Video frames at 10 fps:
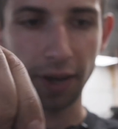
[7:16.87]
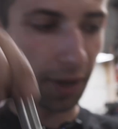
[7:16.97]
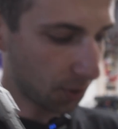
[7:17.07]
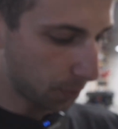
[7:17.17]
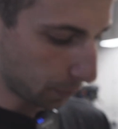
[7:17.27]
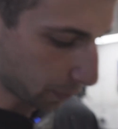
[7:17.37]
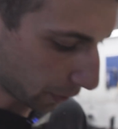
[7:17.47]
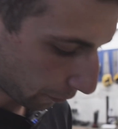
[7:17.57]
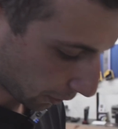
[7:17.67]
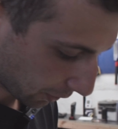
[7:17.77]
That's
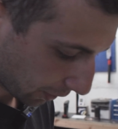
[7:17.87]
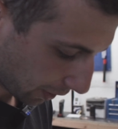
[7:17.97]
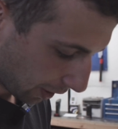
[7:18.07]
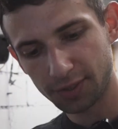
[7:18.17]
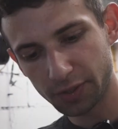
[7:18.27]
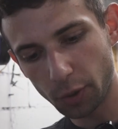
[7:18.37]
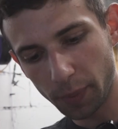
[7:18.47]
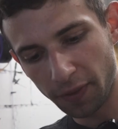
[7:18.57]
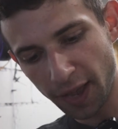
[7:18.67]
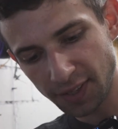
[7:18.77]
perfect. So
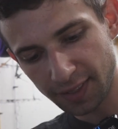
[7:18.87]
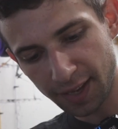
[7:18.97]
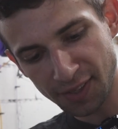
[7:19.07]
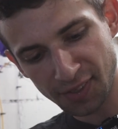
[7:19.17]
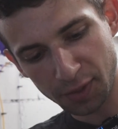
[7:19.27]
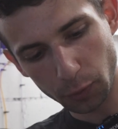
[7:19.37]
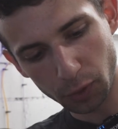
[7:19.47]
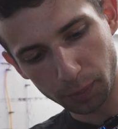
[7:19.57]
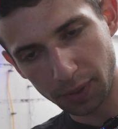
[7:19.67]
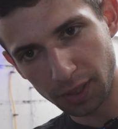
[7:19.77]
my next task
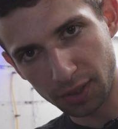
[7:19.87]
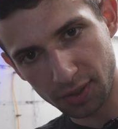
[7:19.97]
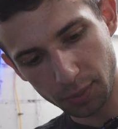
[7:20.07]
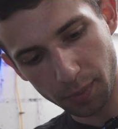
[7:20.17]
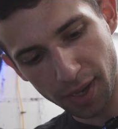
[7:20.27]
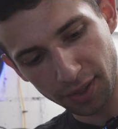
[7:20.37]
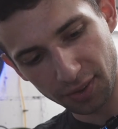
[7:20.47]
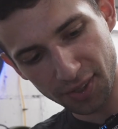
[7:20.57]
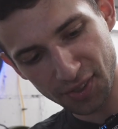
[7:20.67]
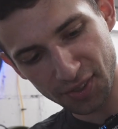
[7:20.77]
will be to
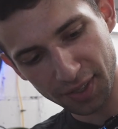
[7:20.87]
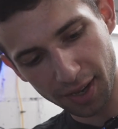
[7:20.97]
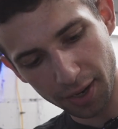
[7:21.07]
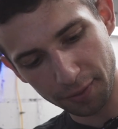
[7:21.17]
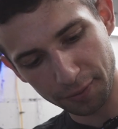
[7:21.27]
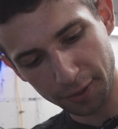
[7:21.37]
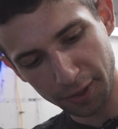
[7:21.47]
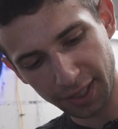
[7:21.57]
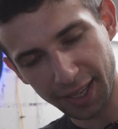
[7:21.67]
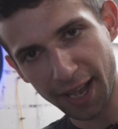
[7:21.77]
make this kind of
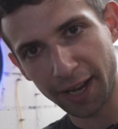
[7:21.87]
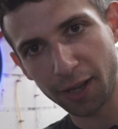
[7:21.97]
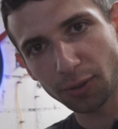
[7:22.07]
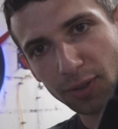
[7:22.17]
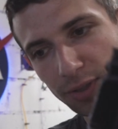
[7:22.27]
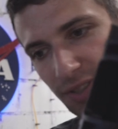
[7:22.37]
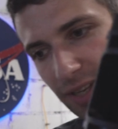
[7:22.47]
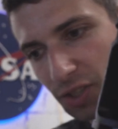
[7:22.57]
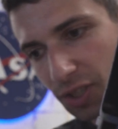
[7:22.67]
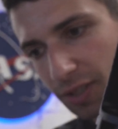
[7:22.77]
cutout
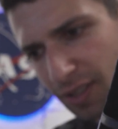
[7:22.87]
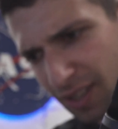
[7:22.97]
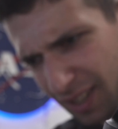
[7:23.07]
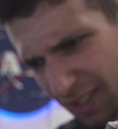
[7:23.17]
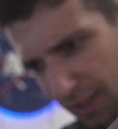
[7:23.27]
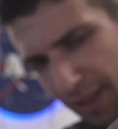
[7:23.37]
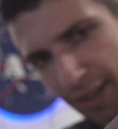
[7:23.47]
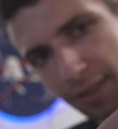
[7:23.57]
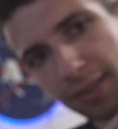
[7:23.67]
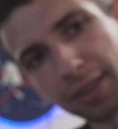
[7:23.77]
section,
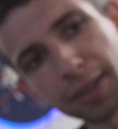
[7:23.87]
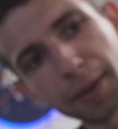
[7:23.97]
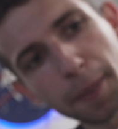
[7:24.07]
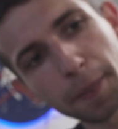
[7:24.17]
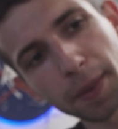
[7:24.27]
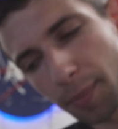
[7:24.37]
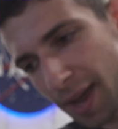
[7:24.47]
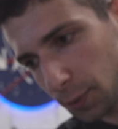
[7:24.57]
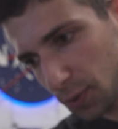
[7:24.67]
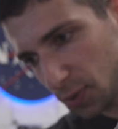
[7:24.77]
and the
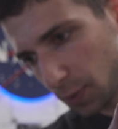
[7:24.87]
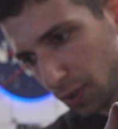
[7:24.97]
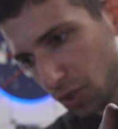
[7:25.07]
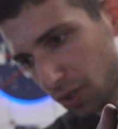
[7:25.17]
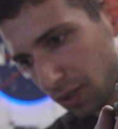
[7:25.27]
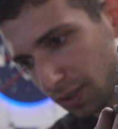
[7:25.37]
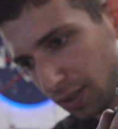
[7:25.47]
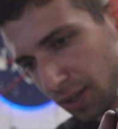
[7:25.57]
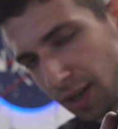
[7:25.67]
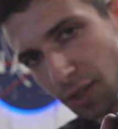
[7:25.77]
micro switch
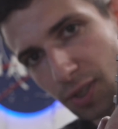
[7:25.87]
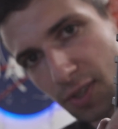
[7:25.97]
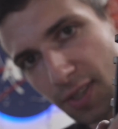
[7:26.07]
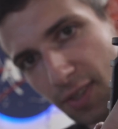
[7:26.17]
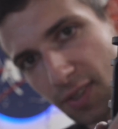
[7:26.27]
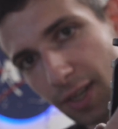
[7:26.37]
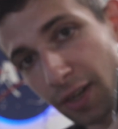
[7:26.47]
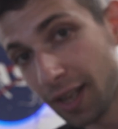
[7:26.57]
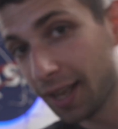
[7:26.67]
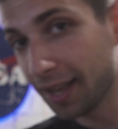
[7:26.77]
actually sits
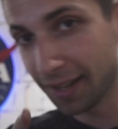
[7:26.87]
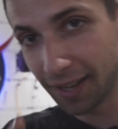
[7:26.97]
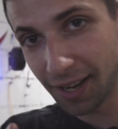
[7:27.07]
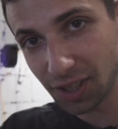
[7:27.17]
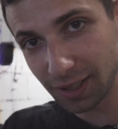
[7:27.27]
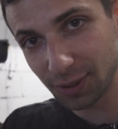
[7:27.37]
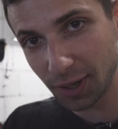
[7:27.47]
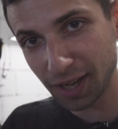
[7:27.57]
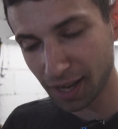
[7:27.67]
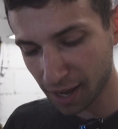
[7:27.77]
here. And actually
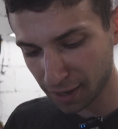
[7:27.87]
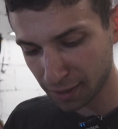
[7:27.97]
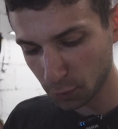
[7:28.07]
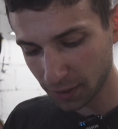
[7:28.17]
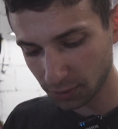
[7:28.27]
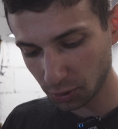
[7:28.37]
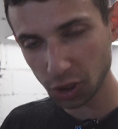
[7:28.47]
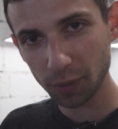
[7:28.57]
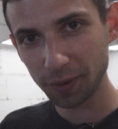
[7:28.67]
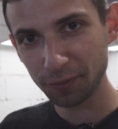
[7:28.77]
today I went to the
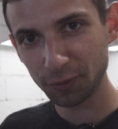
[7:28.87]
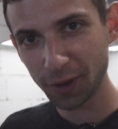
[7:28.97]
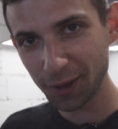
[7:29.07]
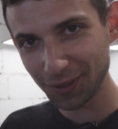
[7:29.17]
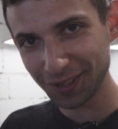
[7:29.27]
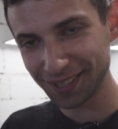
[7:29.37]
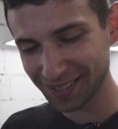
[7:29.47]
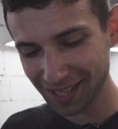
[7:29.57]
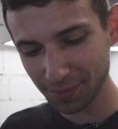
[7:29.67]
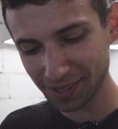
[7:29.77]
shop and found the
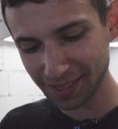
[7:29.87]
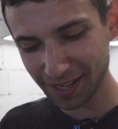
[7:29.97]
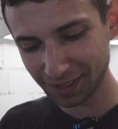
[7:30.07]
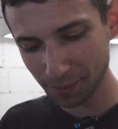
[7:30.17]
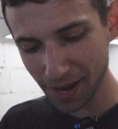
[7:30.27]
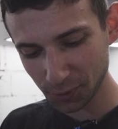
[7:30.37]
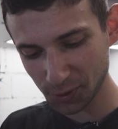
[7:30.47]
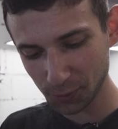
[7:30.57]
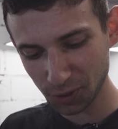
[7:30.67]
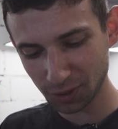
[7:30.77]
same exact micro
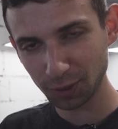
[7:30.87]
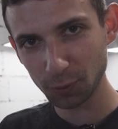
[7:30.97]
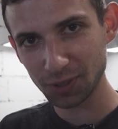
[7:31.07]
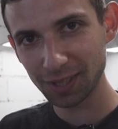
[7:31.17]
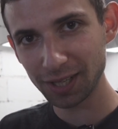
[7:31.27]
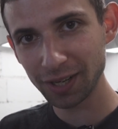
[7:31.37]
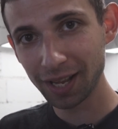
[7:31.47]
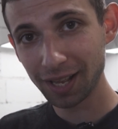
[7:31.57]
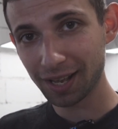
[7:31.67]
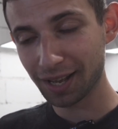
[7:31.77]
switch that was here.
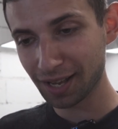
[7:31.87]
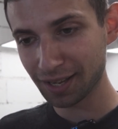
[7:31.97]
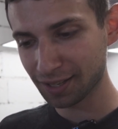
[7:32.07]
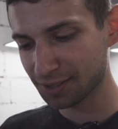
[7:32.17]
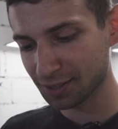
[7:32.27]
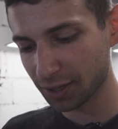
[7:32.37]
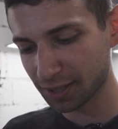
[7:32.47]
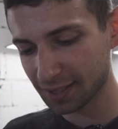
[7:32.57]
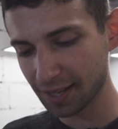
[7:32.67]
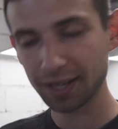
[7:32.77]
It's
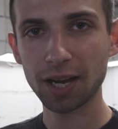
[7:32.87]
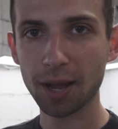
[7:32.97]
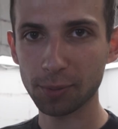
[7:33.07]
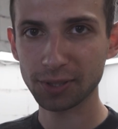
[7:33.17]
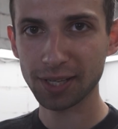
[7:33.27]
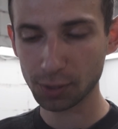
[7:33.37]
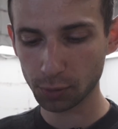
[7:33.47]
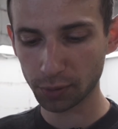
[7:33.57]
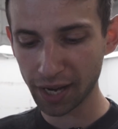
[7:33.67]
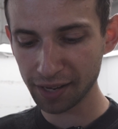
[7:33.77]
gonna take a couple days
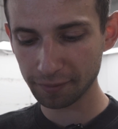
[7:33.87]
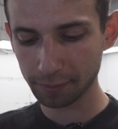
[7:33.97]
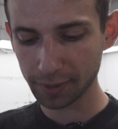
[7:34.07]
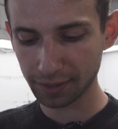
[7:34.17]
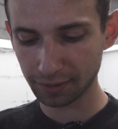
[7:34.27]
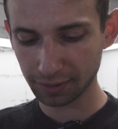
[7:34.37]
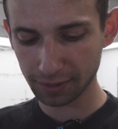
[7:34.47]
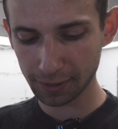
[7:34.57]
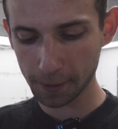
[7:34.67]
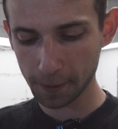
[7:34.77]
to arrive, but
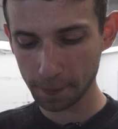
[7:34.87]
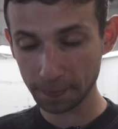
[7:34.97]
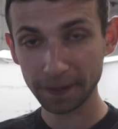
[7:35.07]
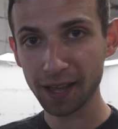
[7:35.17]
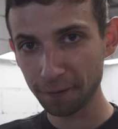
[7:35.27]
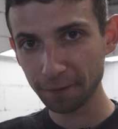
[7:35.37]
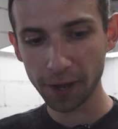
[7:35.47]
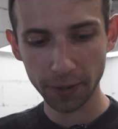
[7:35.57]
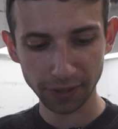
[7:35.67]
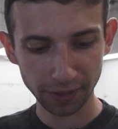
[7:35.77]
yeah, I
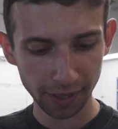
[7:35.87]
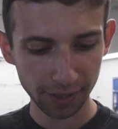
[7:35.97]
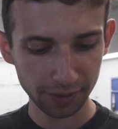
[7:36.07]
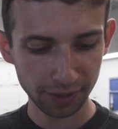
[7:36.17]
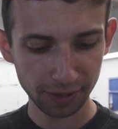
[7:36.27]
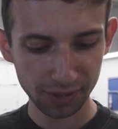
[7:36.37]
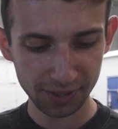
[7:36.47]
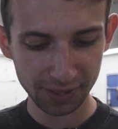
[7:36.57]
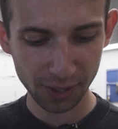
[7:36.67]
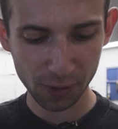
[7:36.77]
found it, and
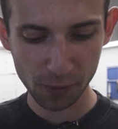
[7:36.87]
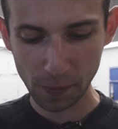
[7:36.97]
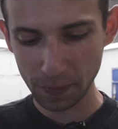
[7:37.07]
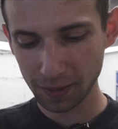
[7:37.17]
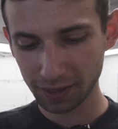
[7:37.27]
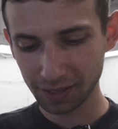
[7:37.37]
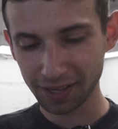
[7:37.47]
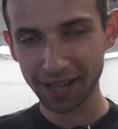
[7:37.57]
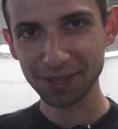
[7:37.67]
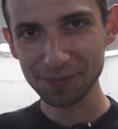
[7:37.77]
so
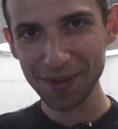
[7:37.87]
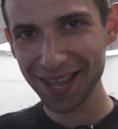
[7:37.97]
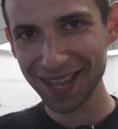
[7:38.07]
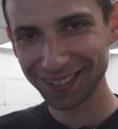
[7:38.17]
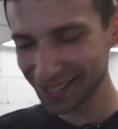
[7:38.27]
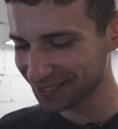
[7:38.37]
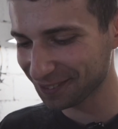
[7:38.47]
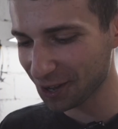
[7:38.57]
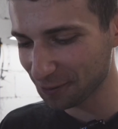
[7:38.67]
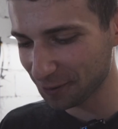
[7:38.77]
I can make
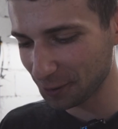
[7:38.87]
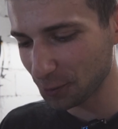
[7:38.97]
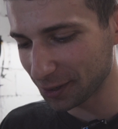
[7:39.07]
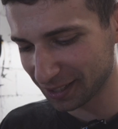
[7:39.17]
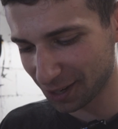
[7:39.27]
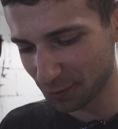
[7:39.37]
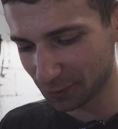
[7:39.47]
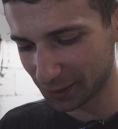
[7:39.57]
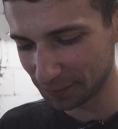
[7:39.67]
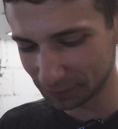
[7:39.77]
this whole thing work,
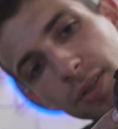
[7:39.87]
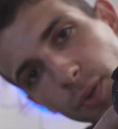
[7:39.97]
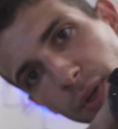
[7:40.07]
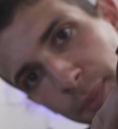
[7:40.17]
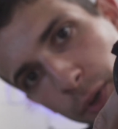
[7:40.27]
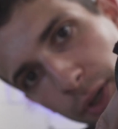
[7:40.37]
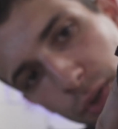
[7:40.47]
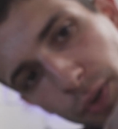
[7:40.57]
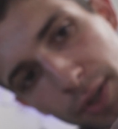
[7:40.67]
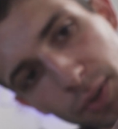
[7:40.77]
hopefully. So yeah, I'm gonna
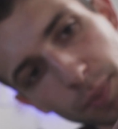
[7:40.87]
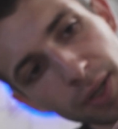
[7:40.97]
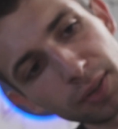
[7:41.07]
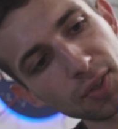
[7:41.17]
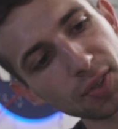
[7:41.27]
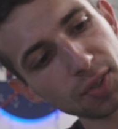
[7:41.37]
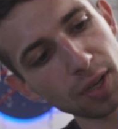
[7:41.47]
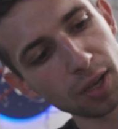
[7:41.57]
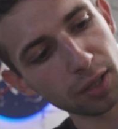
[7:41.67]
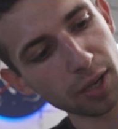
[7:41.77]
try to make this
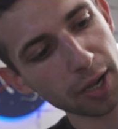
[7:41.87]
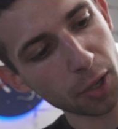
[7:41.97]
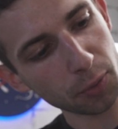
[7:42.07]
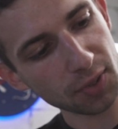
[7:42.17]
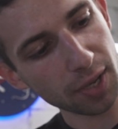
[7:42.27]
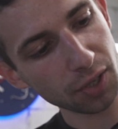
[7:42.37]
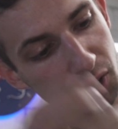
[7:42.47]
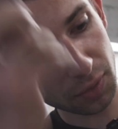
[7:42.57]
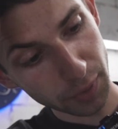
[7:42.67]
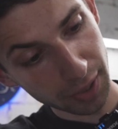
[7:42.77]
cutout
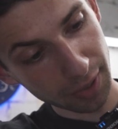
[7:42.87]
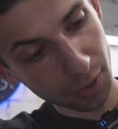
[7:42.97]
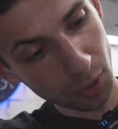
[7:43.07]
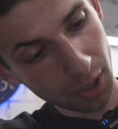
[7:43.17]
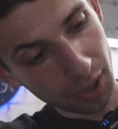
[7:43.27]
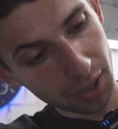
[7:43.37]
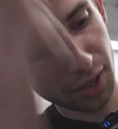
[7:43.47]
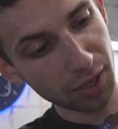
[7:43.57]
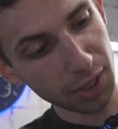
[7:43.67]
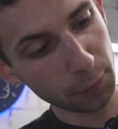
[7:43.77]
section right now.
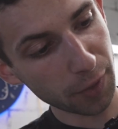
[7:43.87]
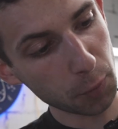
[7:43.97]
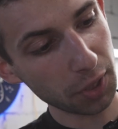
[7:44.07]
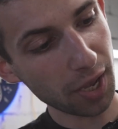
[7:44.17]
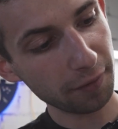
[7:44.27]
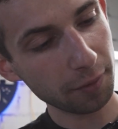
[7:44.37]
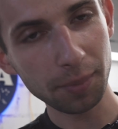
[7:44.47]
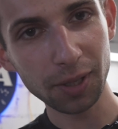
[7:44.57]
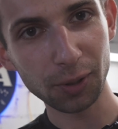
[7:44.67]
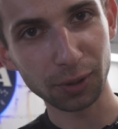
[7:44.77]
If I would have a
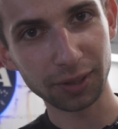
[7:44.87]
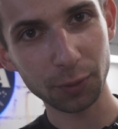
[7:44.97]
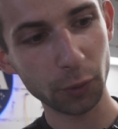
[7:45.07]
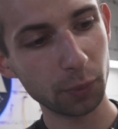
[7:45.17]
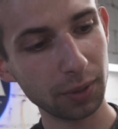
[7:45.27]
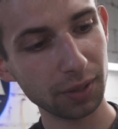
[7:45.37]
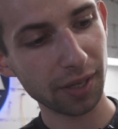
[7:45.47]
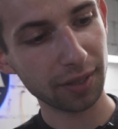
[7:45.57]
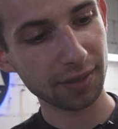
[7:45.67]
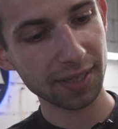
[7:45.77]
mill, that would be
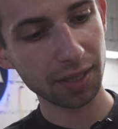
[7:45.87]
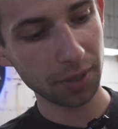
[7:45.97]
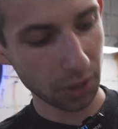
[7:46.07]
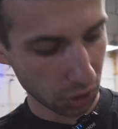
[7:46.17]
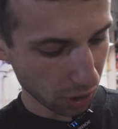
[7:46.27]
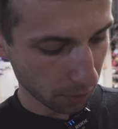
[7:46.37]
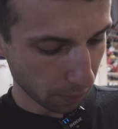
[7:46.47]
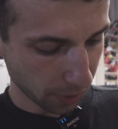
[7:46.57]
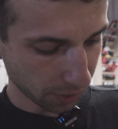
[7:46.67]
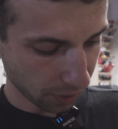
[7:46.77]
like a 10-minute
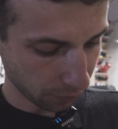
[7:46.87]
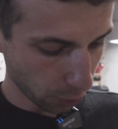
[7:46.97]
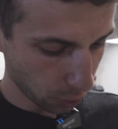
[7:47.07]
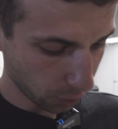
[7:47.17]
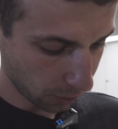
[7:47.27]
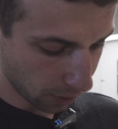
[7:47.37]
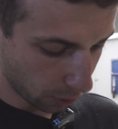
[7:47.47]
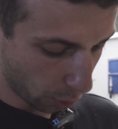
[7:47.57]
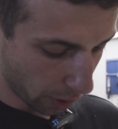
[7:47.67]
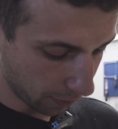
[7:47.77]
job, but unfortunately I
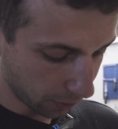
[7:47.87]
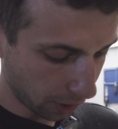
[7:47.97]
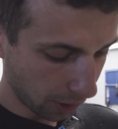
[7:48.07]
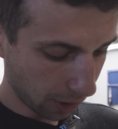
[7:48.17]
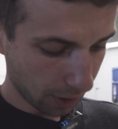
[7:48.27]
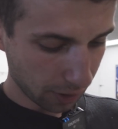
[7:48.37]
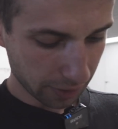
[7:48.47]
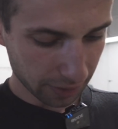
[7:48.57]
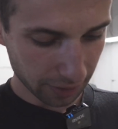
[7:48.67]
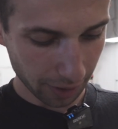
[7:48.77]
don't have it.
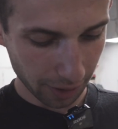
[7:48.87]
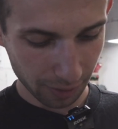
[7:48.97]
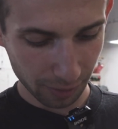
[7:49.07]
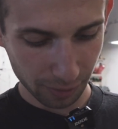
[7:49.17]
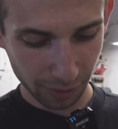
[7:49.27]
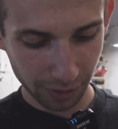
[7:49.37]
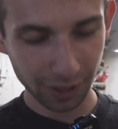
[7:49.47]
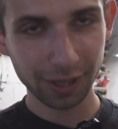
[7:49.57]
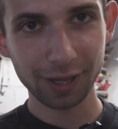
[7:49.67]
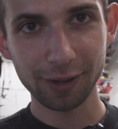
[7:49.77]
So
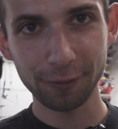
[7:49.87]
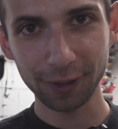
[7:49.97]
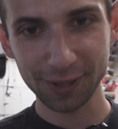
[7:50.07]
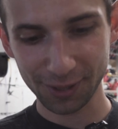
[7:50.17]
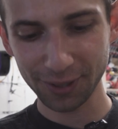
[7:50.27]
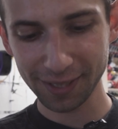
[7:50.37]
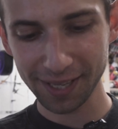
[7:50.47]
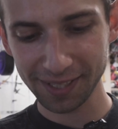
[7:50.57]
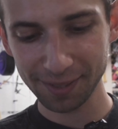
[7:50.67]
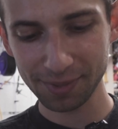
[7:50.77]
I think it's gonna
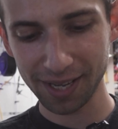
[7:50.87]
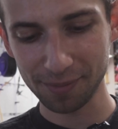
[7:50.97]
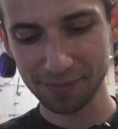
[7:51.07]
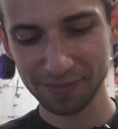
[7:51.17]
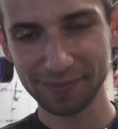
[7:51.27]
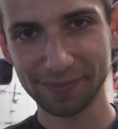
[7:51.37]
take some time.